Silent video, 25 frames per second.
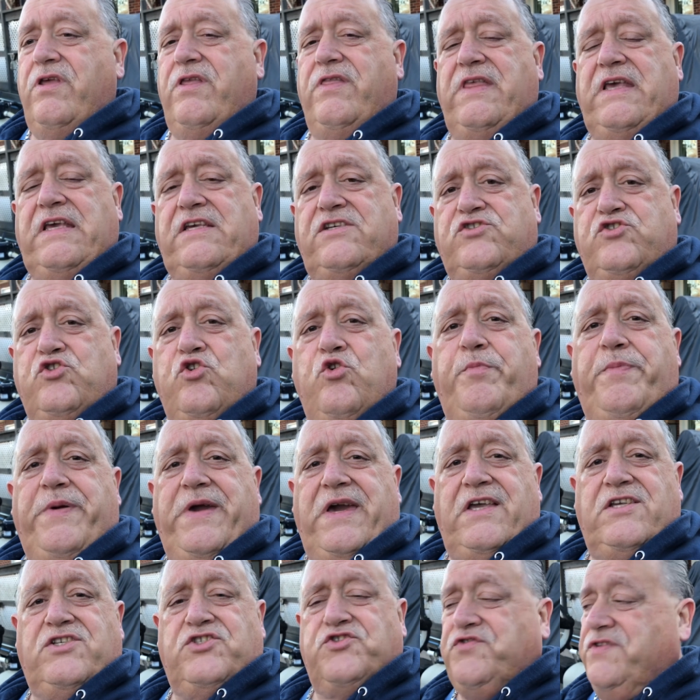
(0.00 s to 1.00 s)
these 2
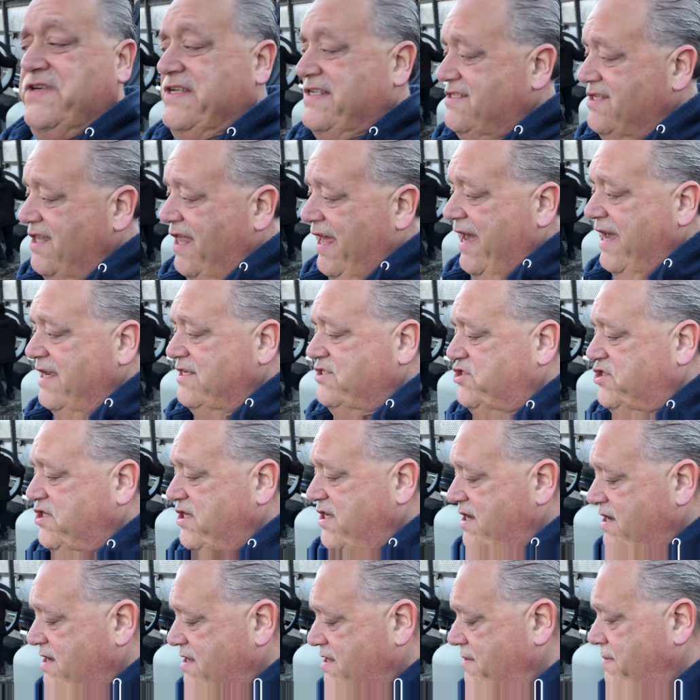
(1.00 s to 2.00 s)
peach trees last
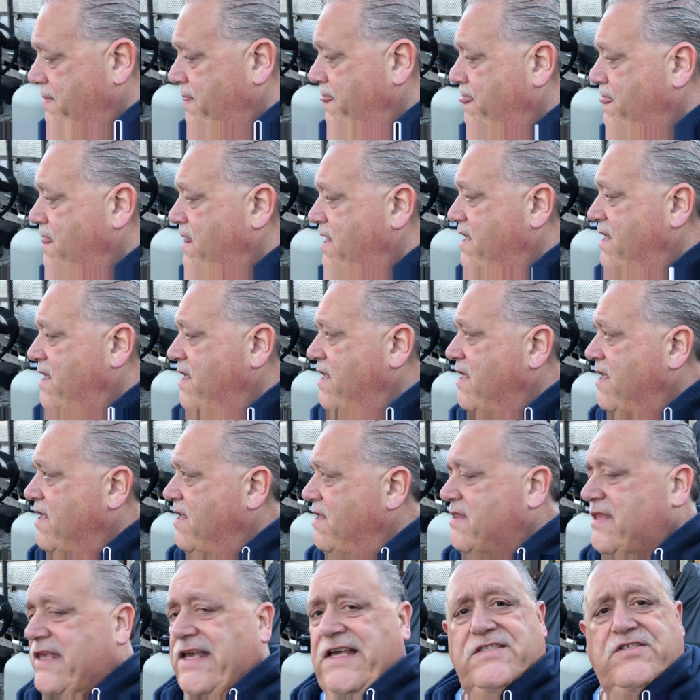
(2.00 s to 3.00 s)
year.
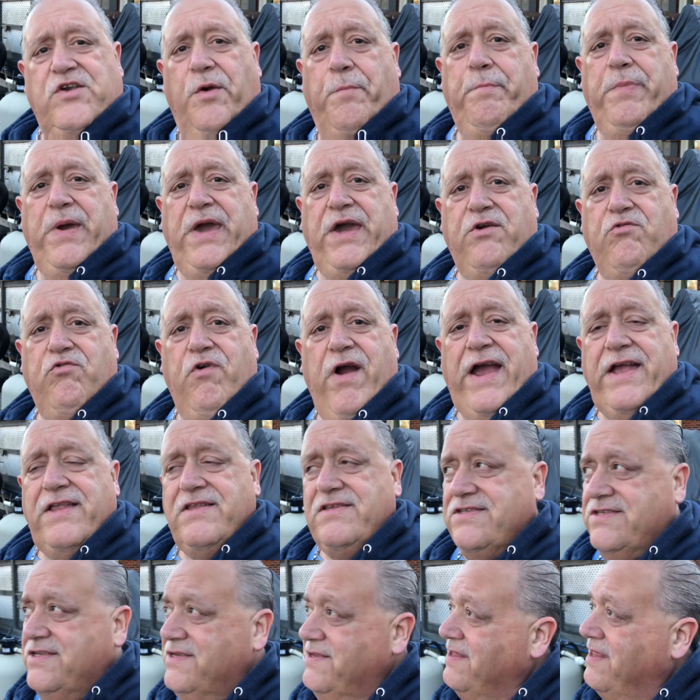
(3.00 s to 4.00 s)
These are big
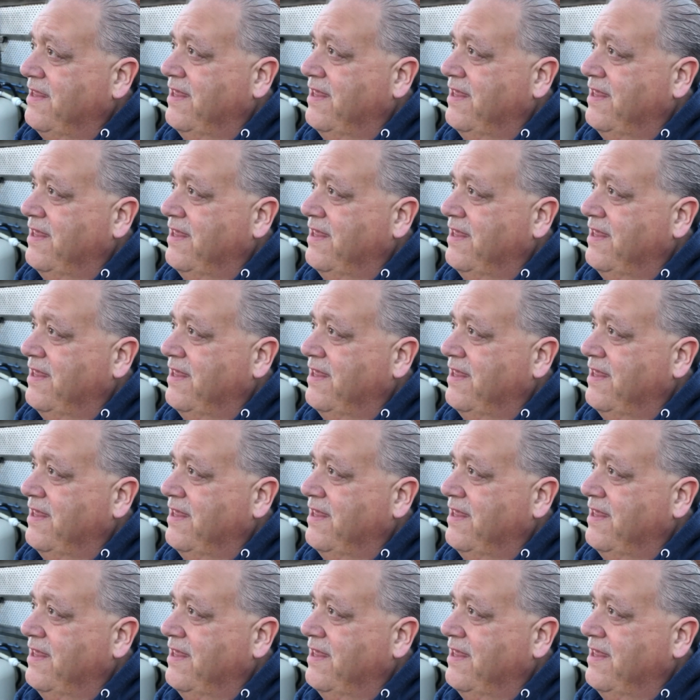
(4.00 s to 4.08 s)
reds.